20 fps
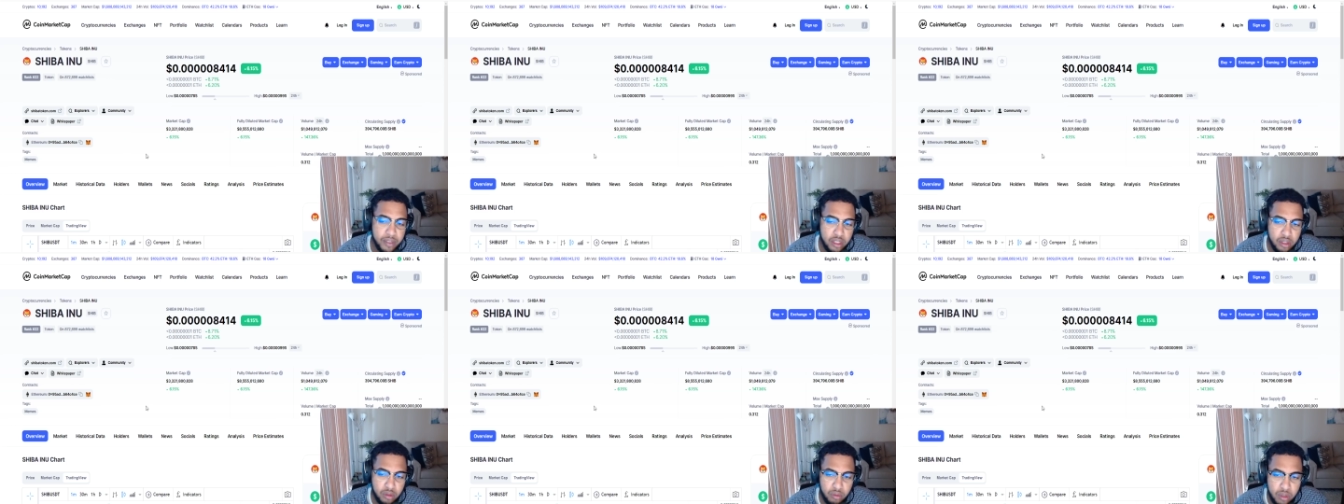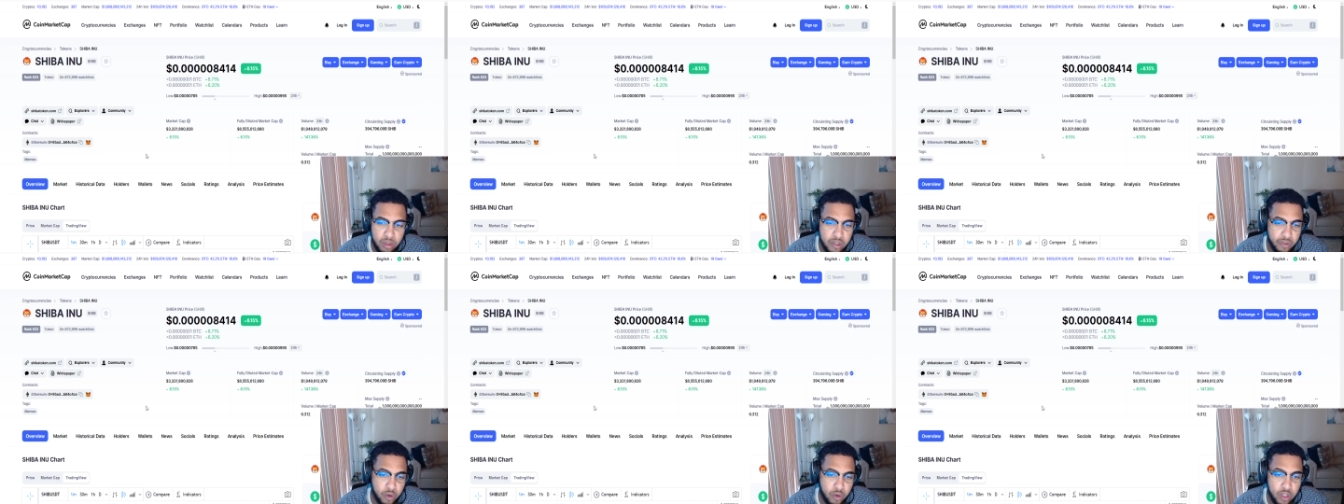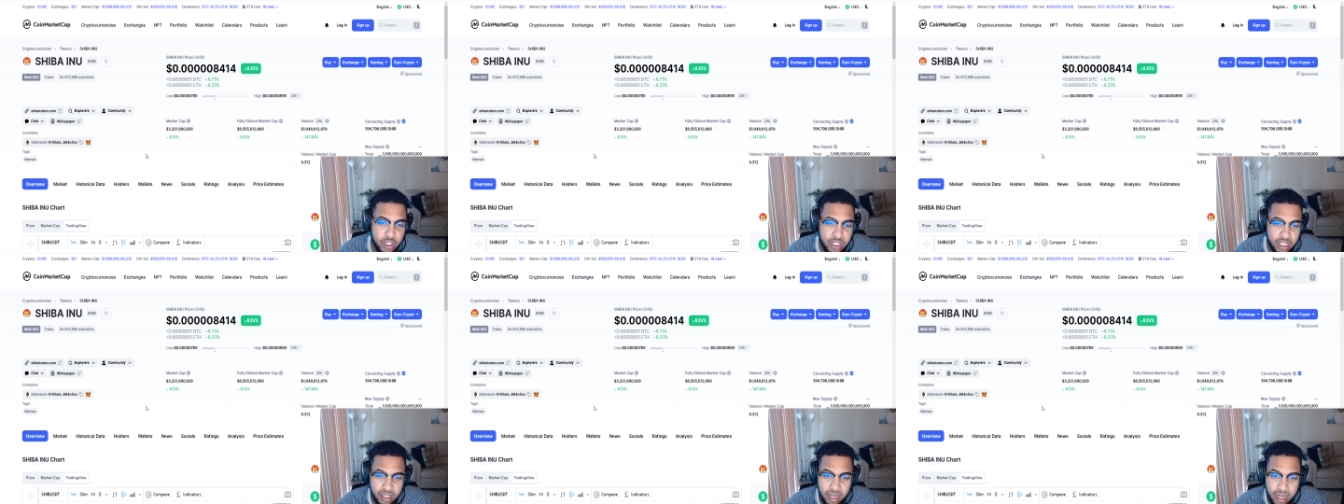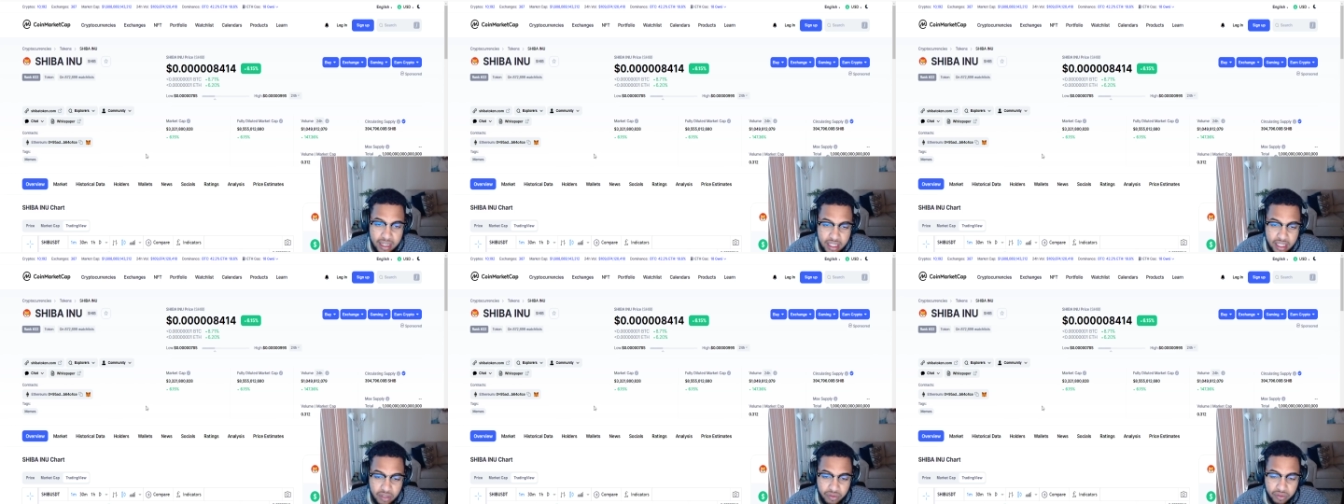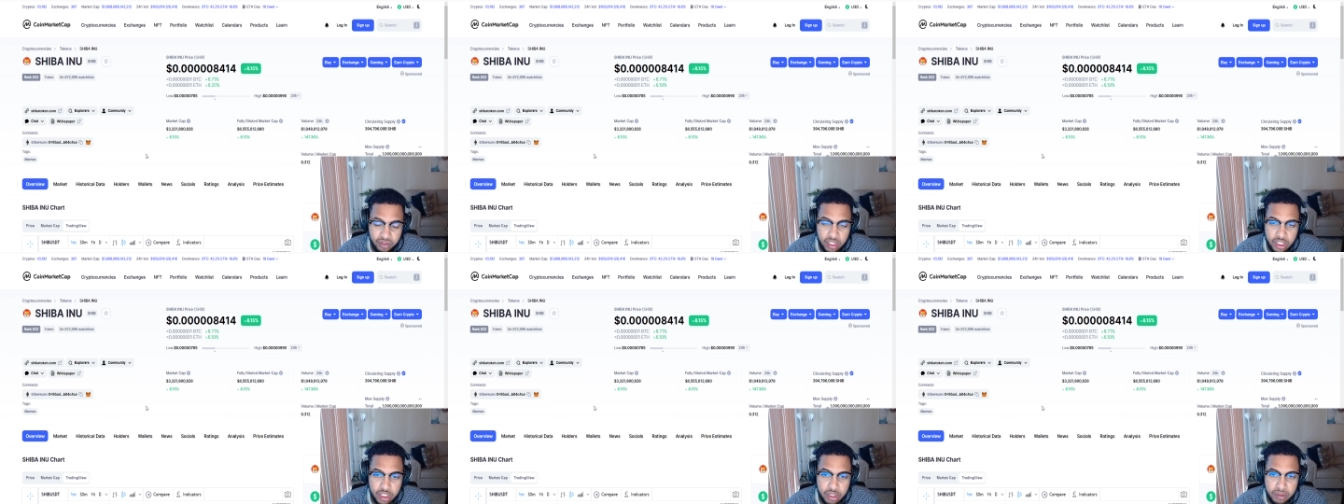which of course can cause it to
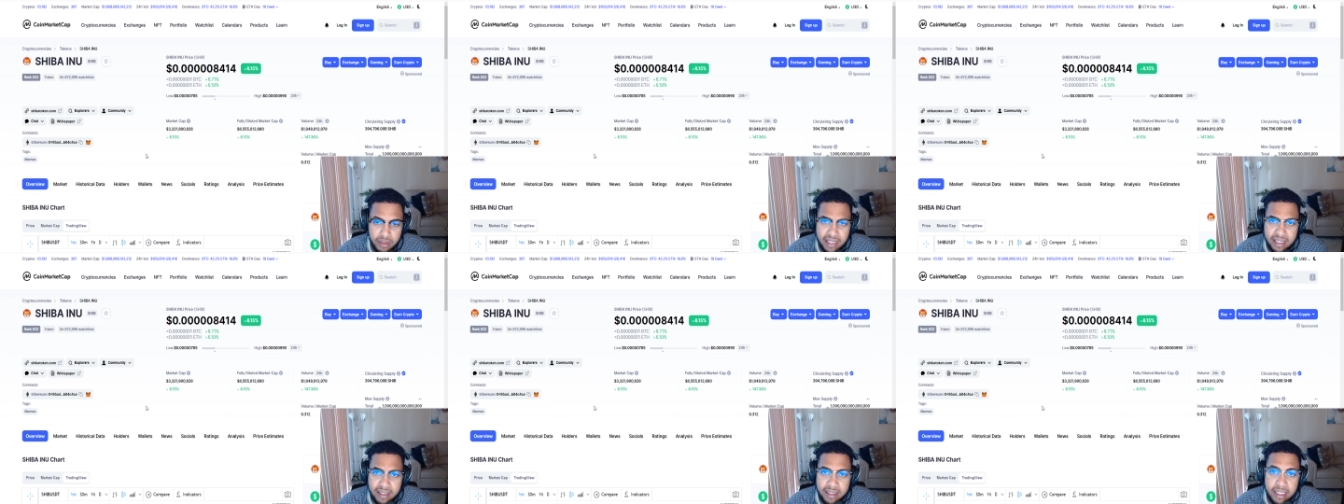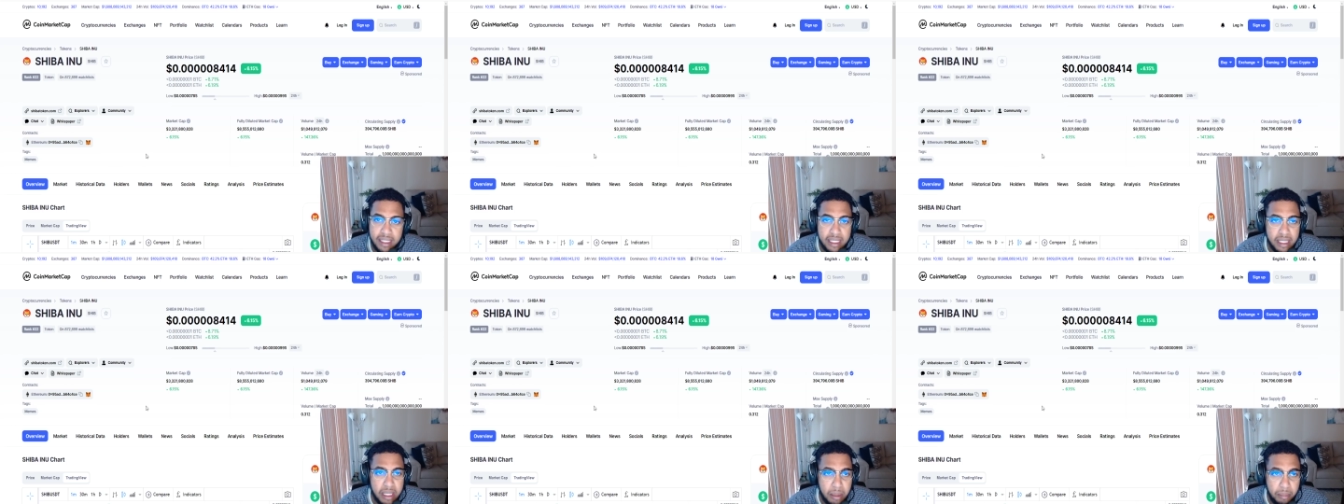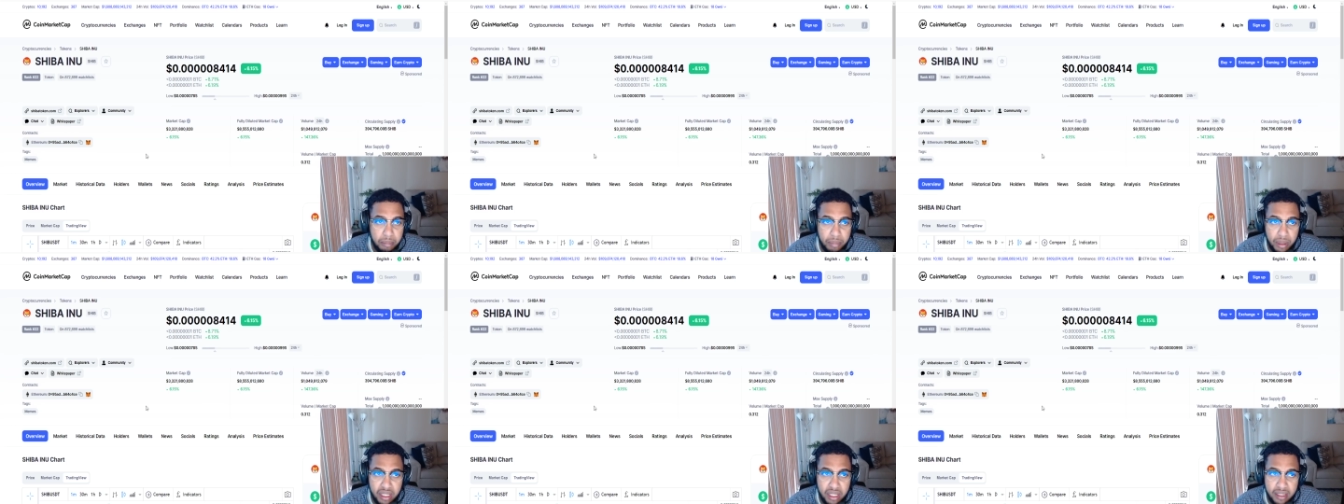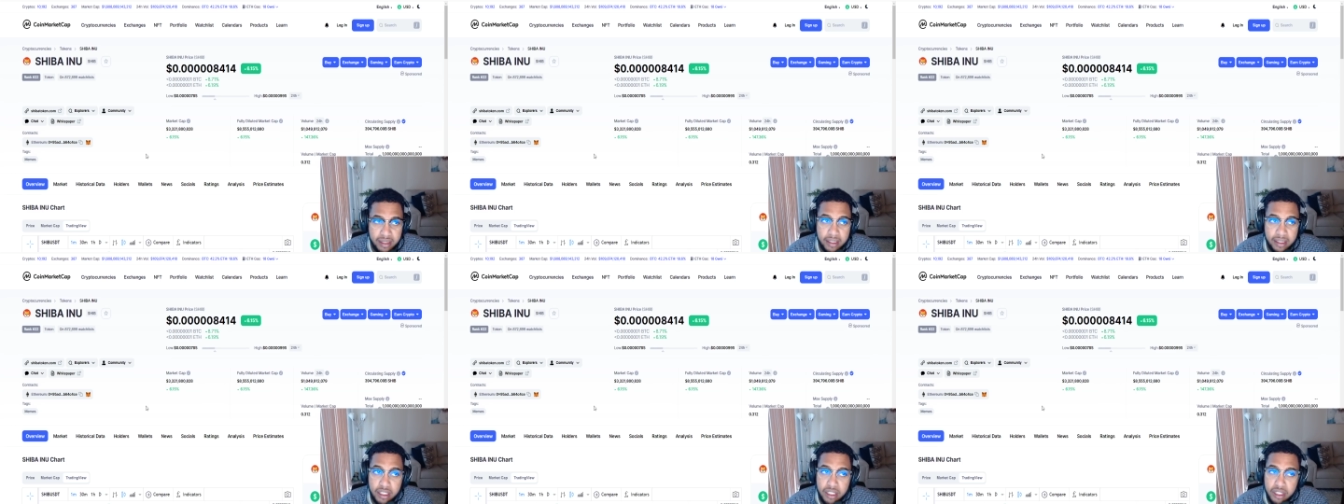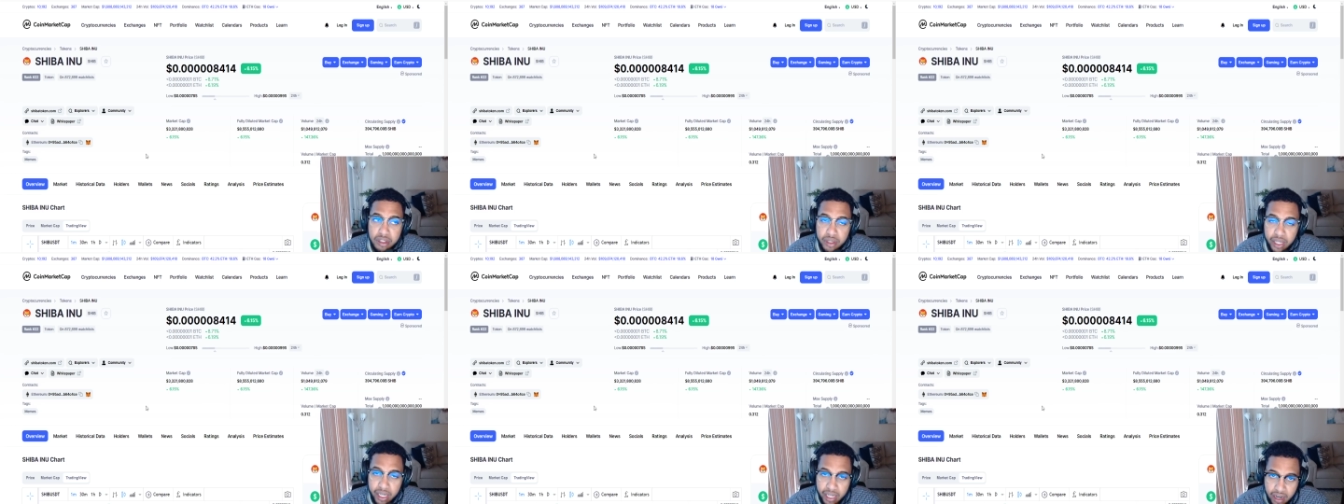fluctuate, but
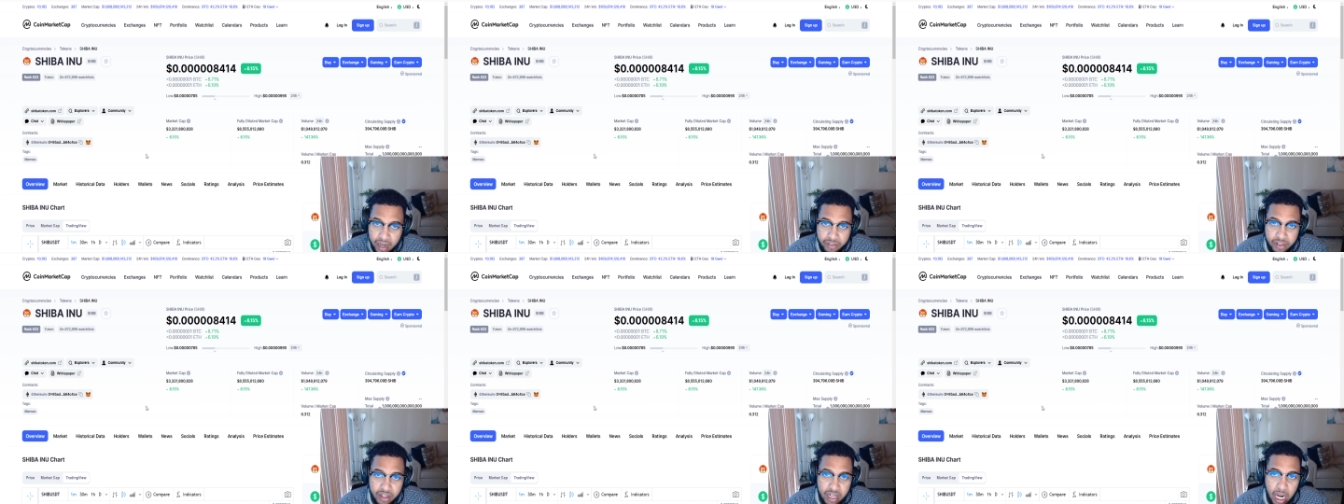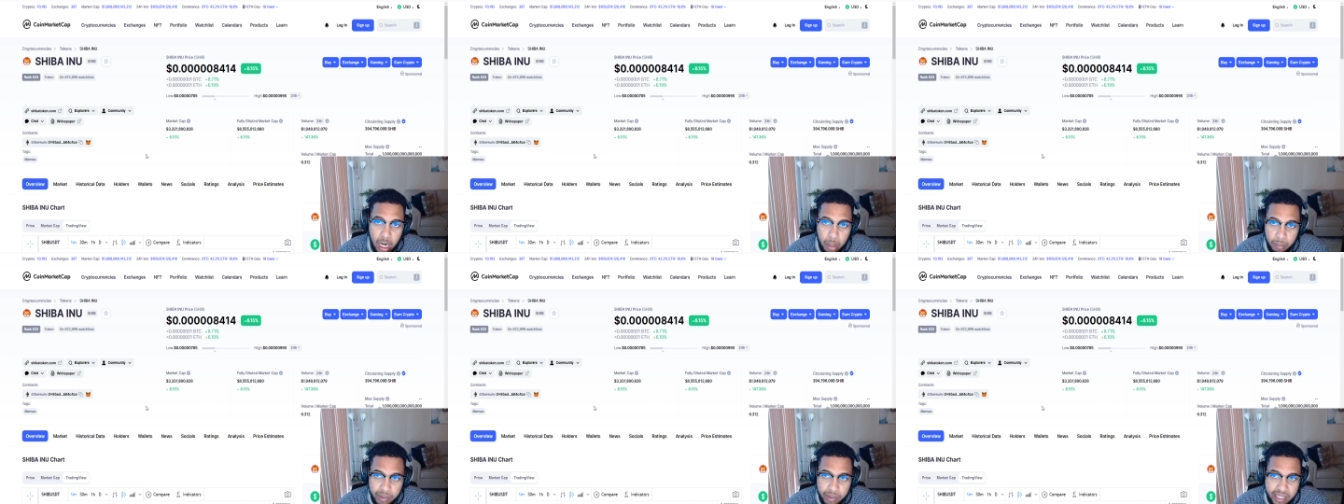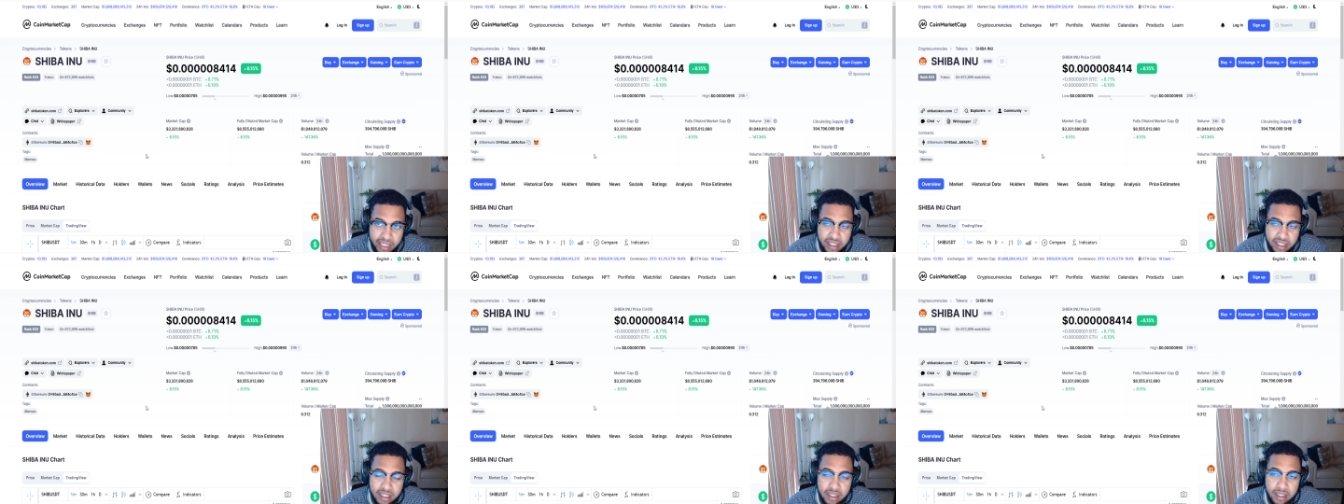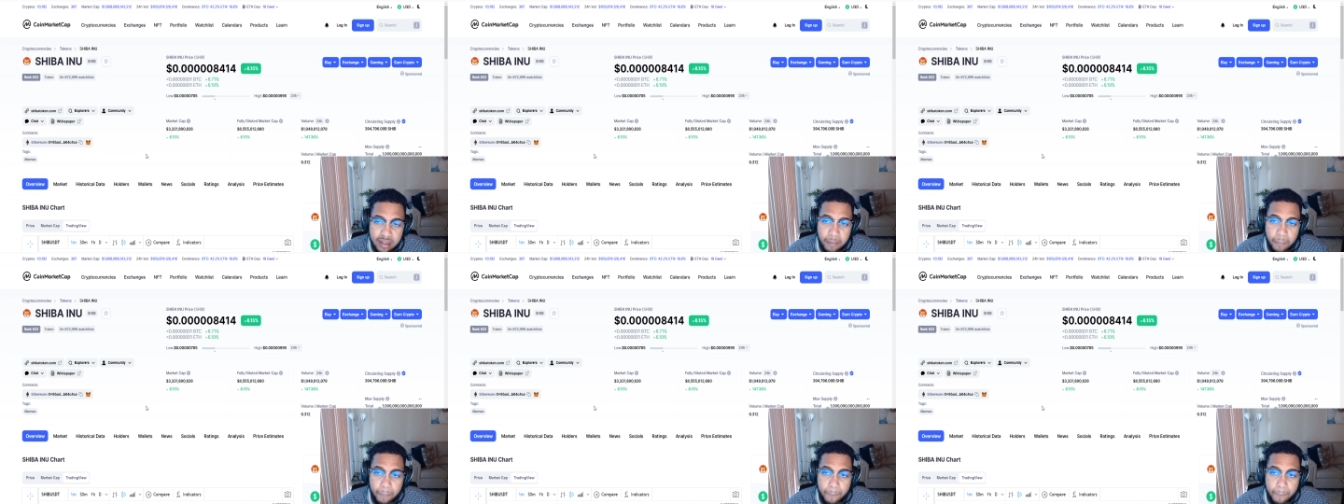you can never outpace